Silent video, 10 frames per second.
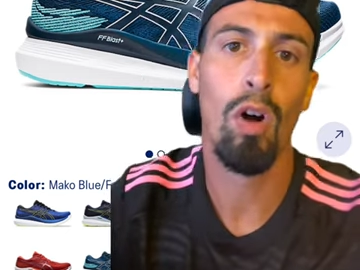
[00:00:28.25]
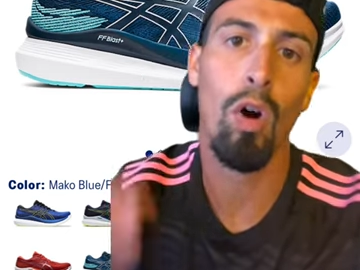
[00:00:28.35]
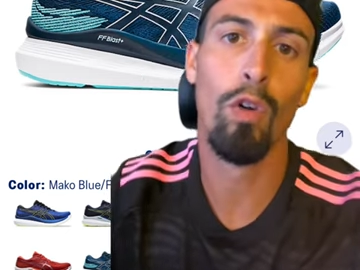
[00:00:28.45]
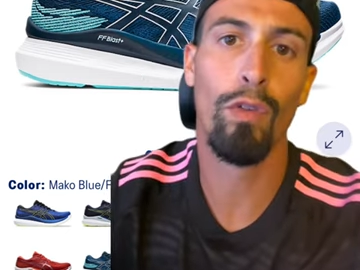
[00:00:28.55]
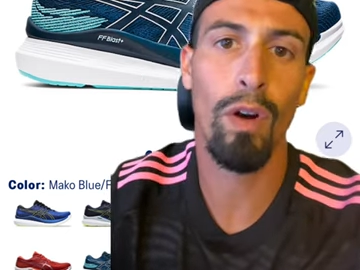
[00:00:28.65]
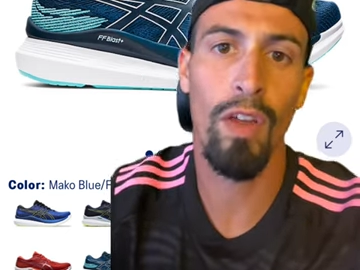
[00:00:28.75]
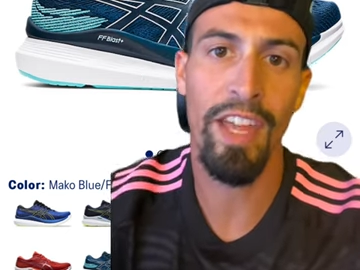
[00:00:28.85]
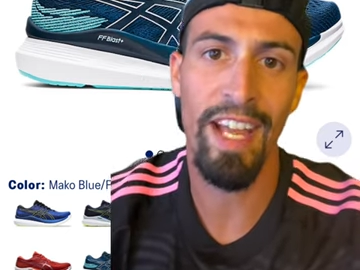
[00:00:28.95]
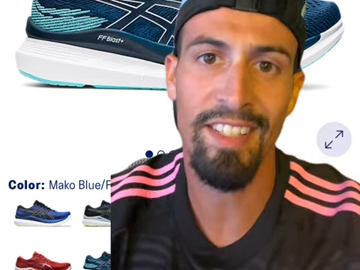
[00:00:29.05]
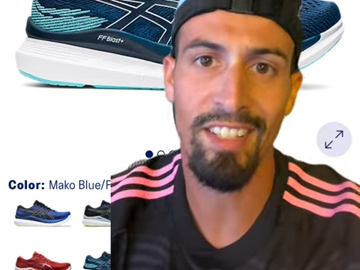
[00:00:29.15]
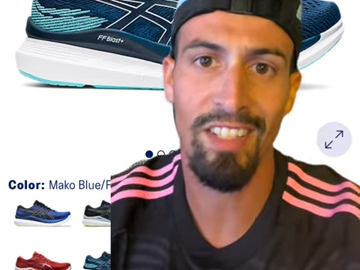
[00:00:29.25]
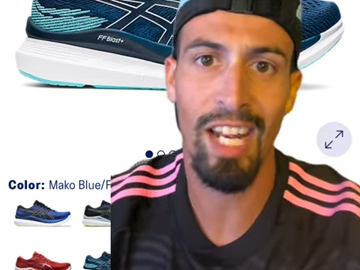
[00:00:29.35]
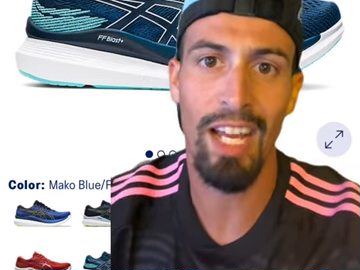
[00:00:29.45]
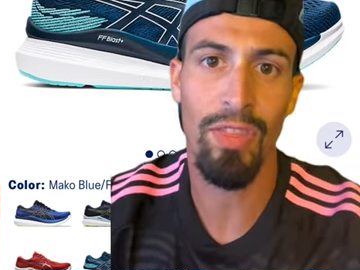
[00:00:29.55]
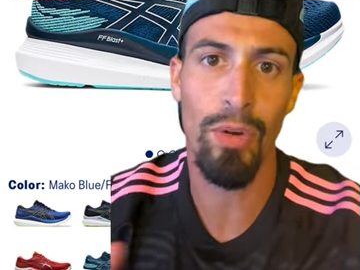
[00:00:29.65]
Overall, the ASICS
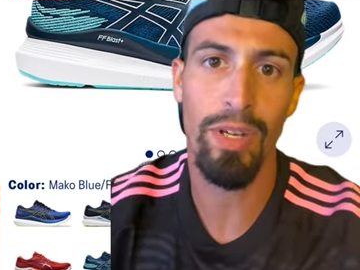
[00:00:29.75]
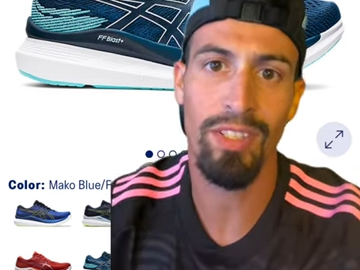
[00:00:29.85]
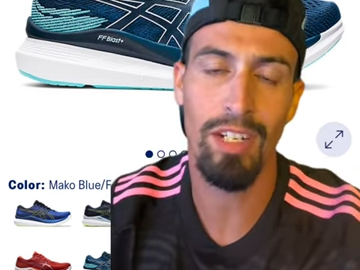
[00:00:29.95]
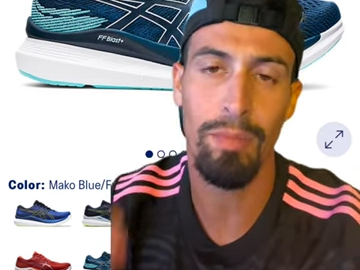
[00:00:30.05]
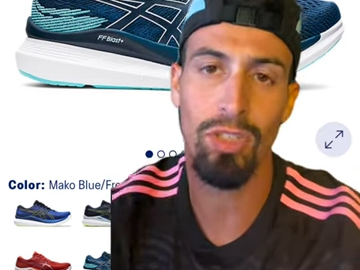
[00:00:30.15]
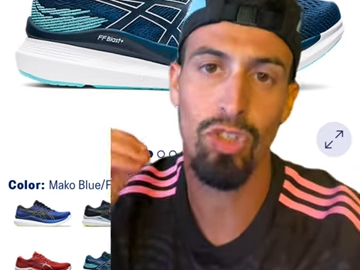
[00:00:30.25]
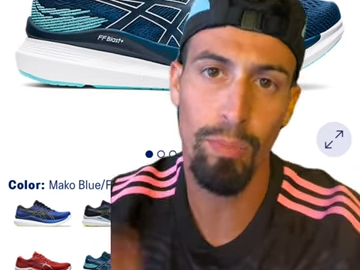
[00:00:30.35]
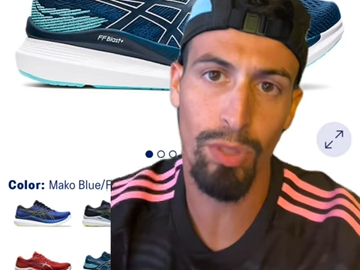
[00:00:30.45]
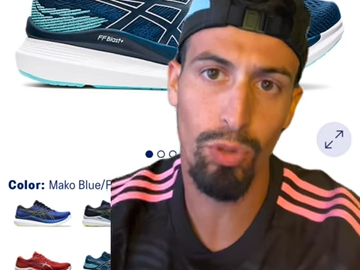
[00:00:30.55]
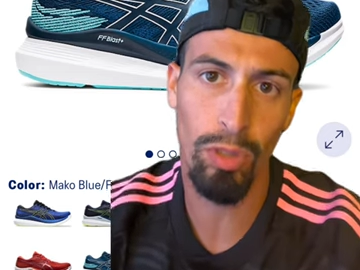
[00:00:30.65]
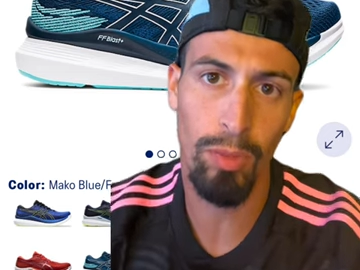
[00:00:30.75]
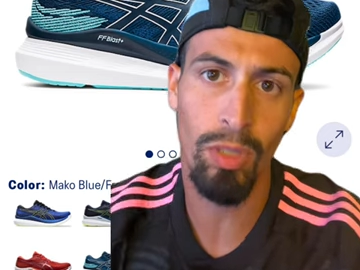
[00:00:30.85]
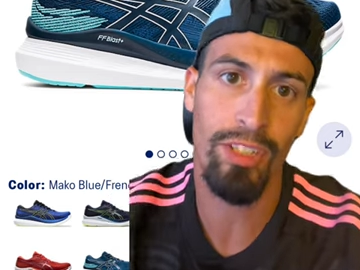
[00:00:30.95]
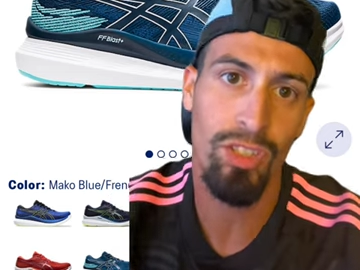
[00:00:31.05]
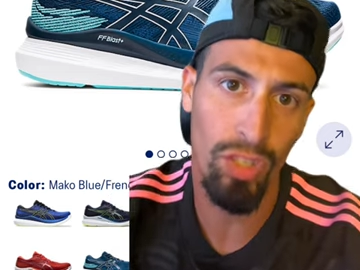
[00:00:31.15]
Glide 3 is going to be super
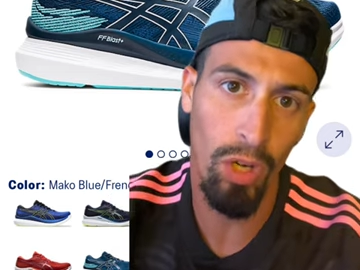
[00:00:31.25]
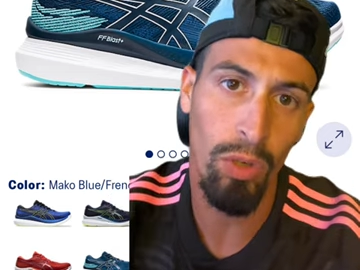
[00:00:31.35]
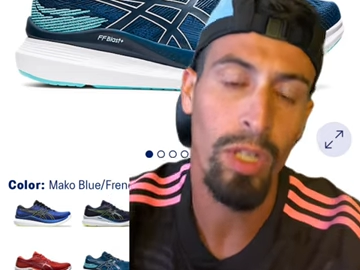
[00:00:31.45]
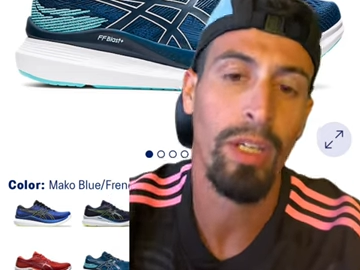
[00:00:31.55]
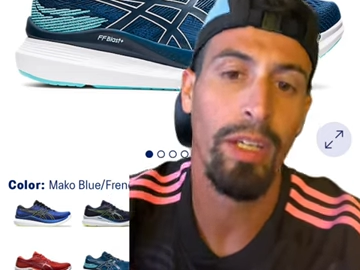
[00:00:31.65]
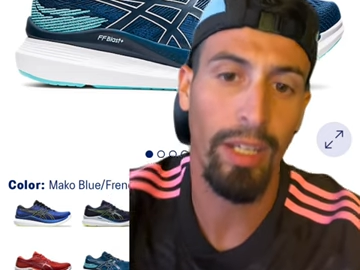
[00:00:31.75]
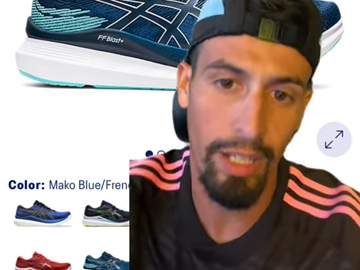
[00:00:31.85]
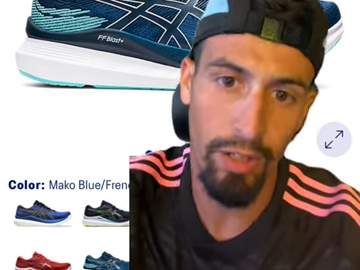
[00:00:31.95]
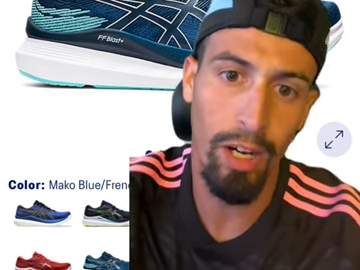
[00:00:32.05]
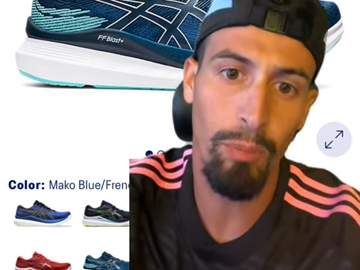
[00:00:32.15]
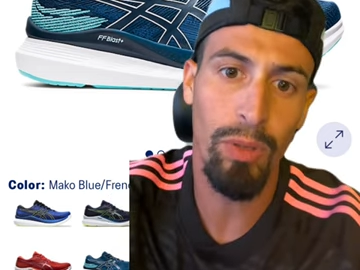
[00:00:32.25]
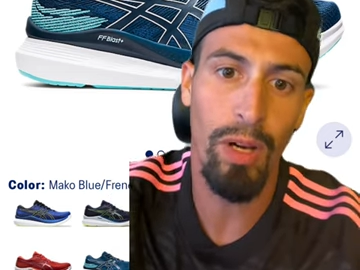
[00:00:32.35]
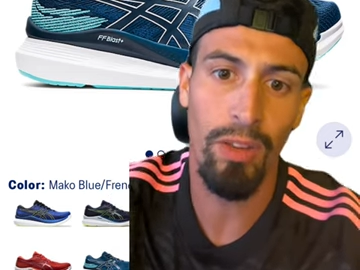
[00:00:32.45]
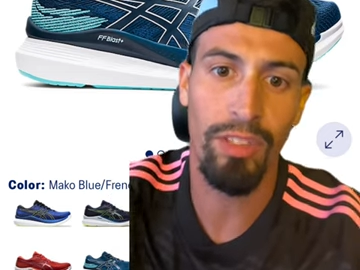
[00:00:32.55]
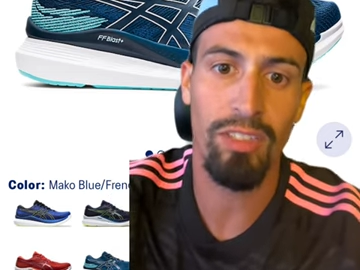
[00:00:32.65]
durable, so it'll help you
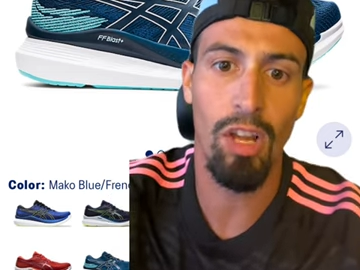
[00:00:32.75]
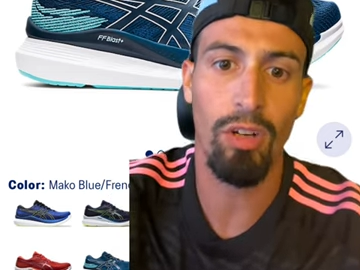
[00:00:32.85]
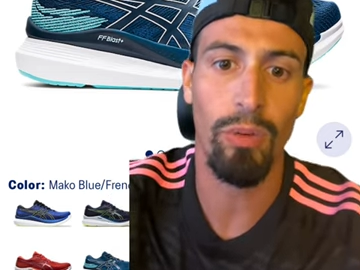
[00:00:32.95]
out on these long